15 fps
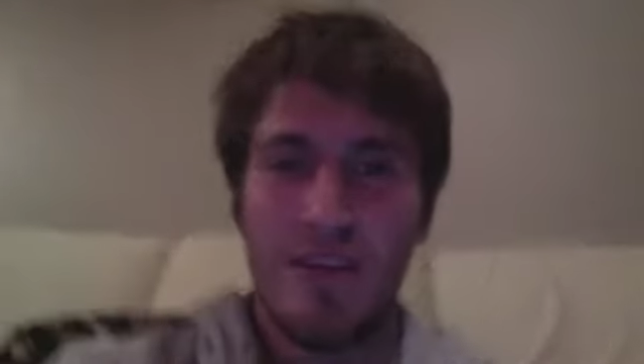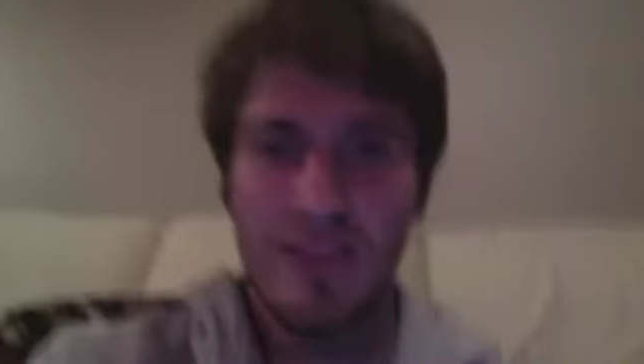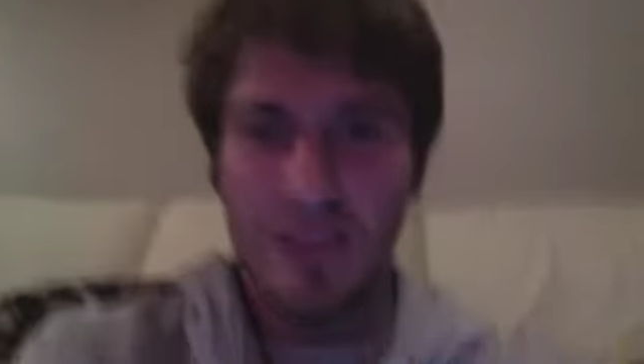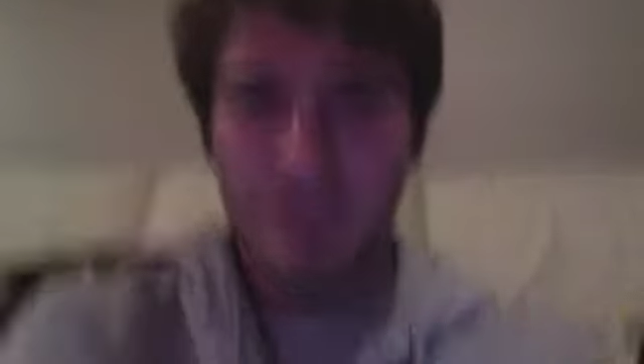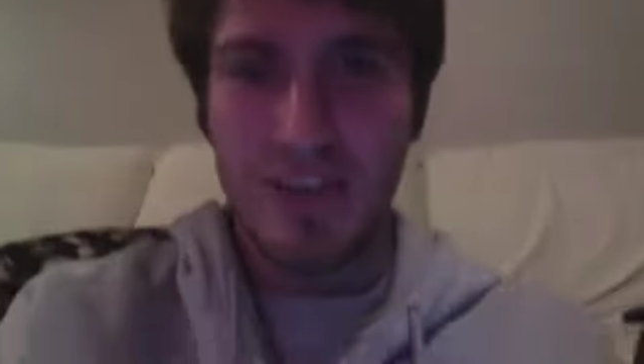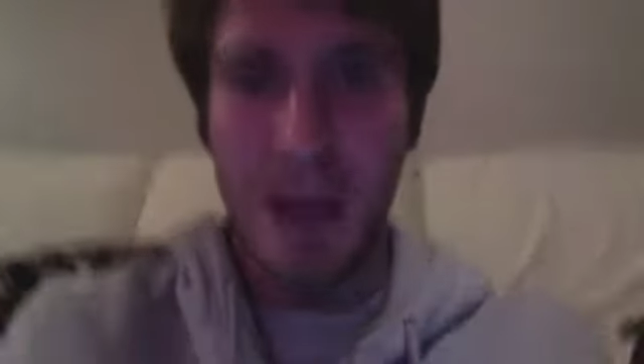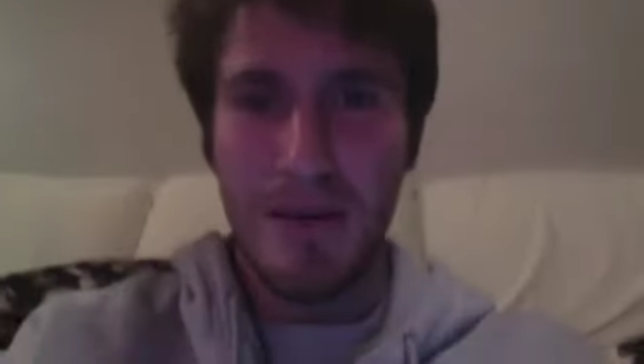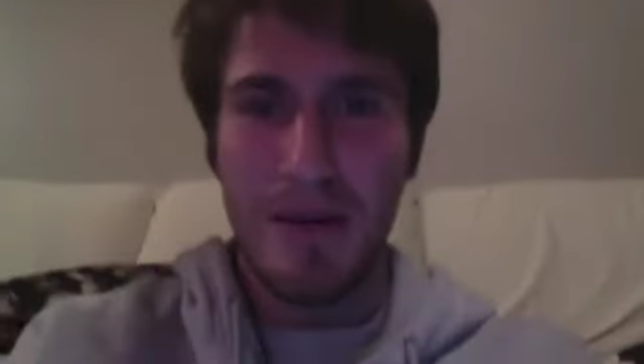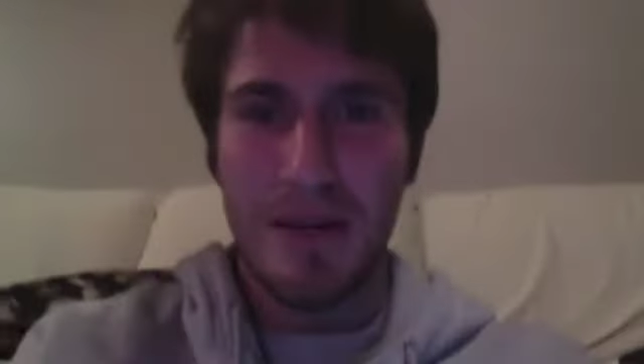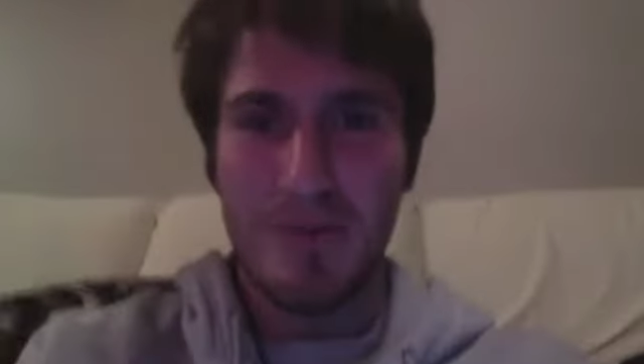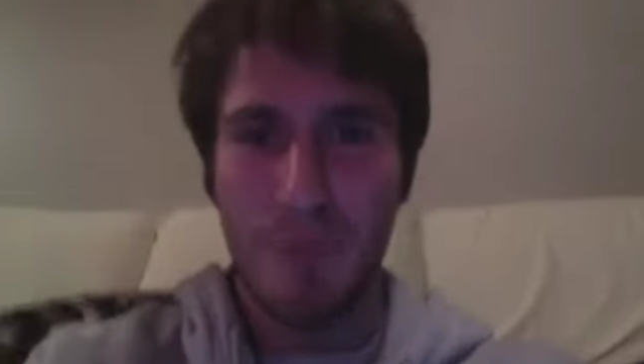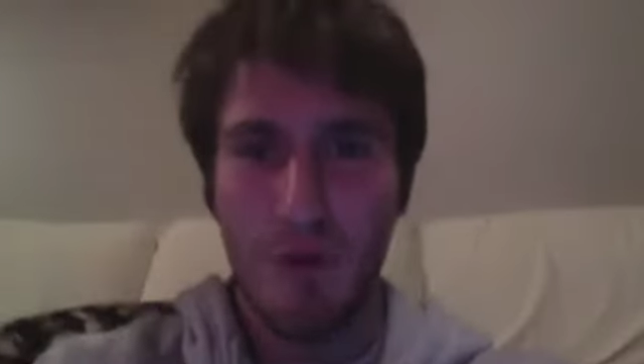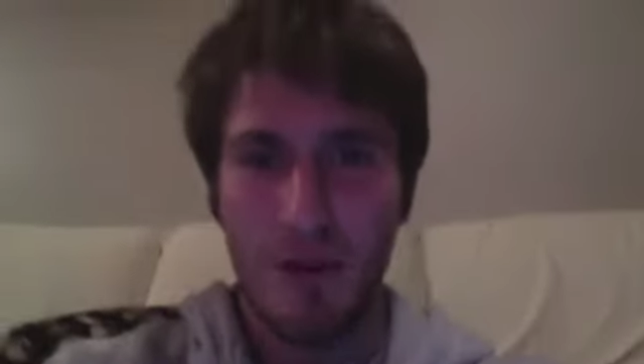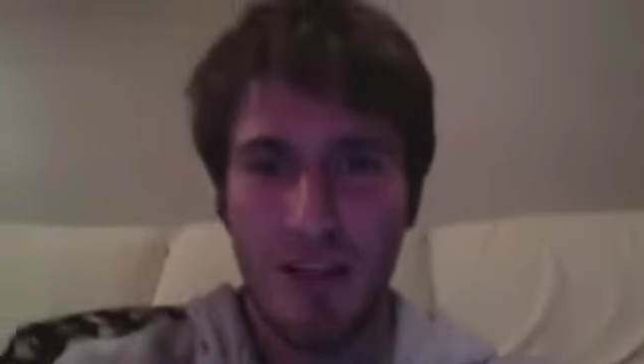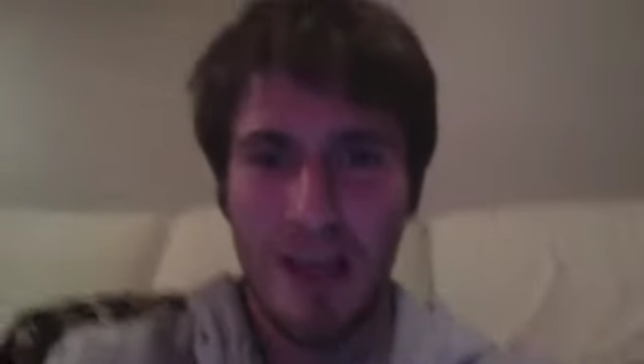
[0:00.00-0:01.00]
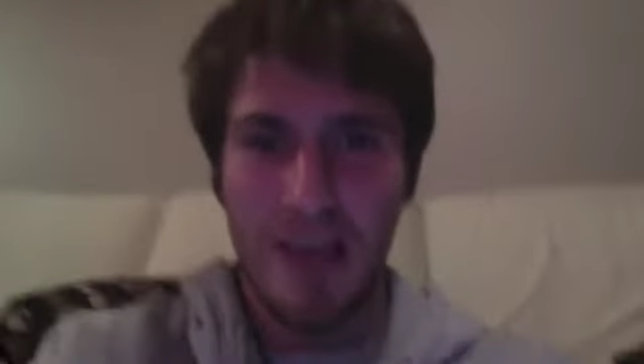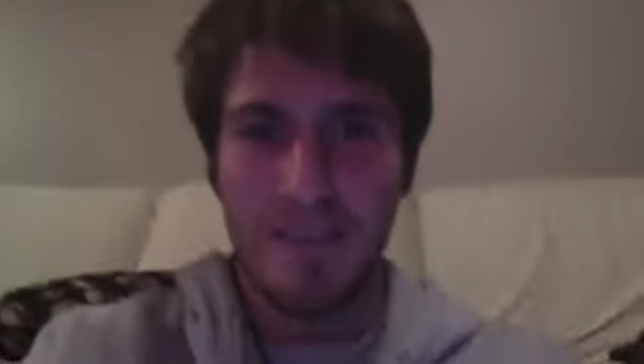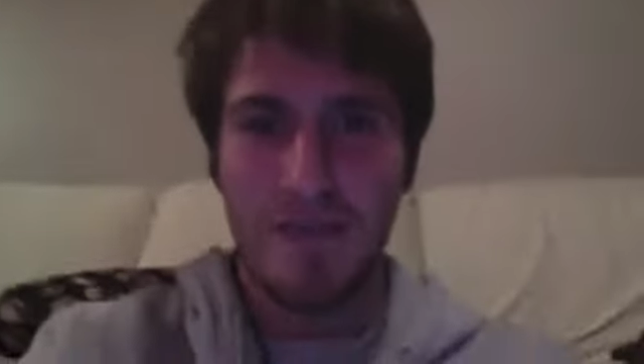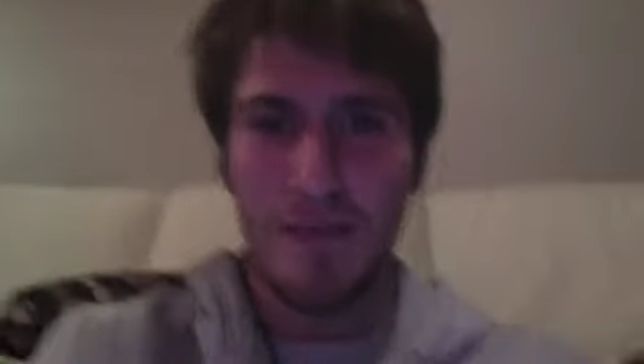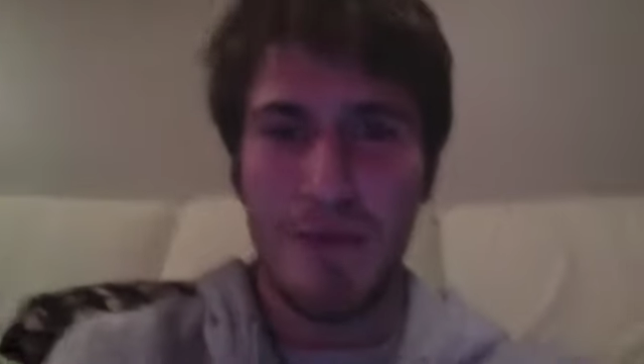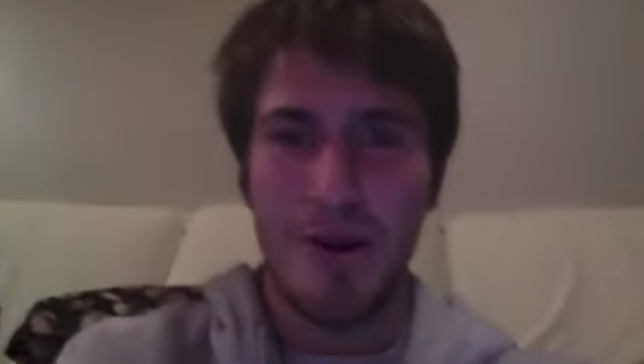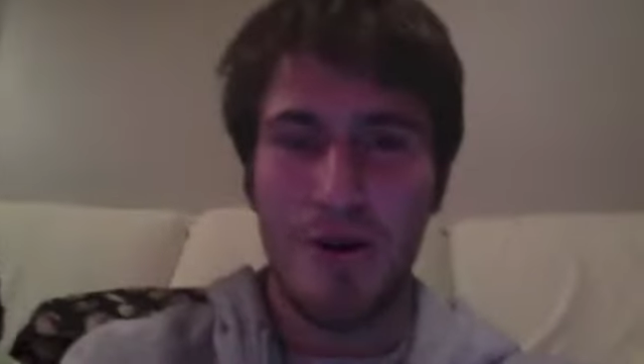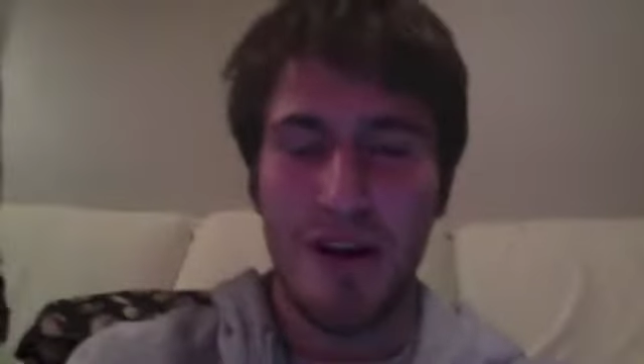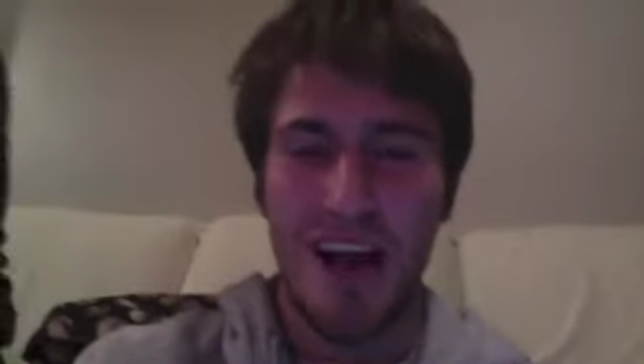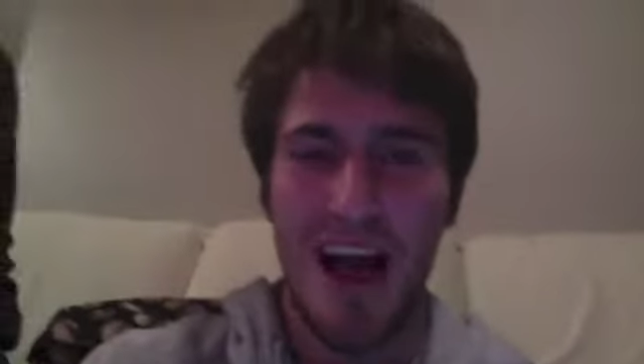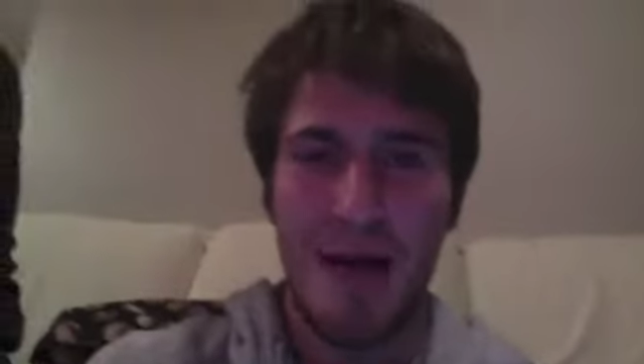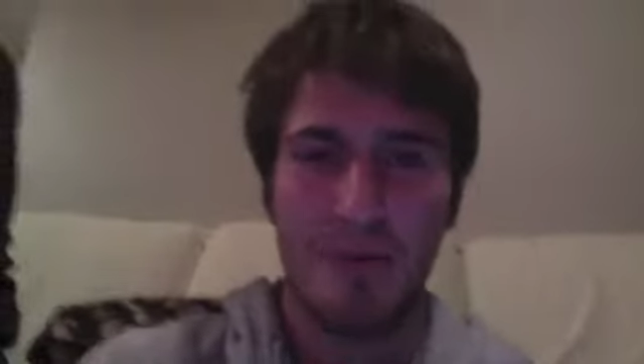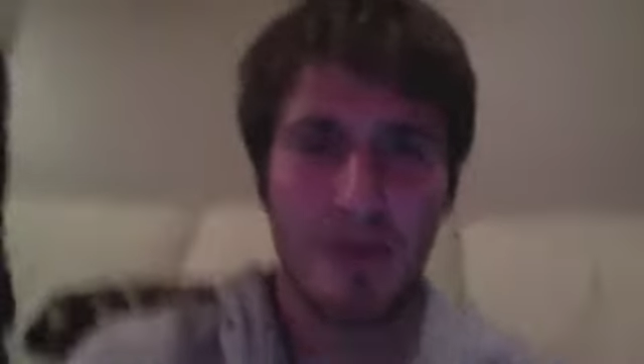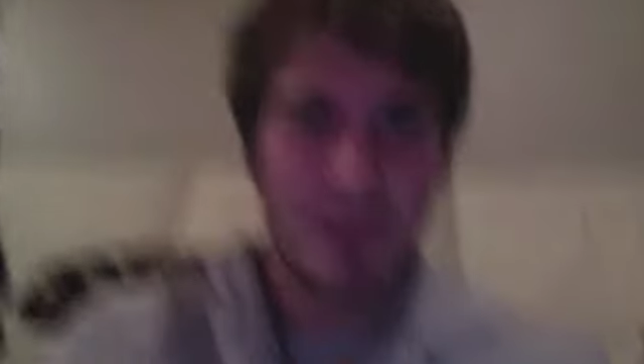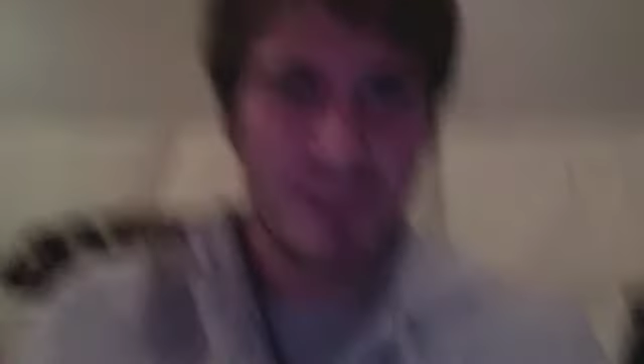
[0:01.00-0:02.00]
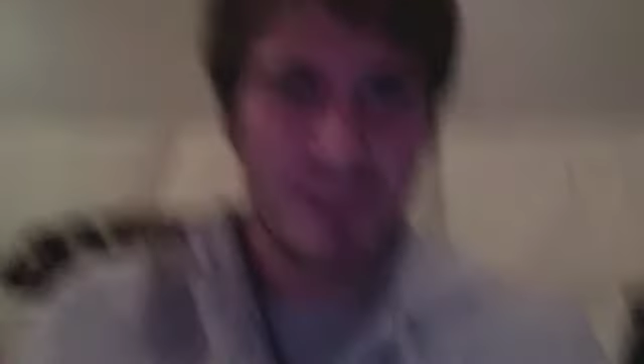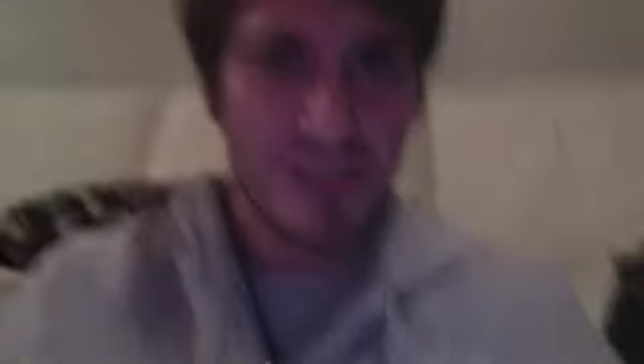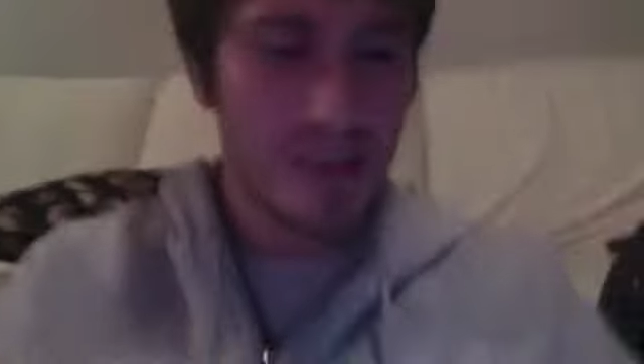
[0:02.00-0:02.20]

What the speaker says: There's not much more in life for me to accomplish.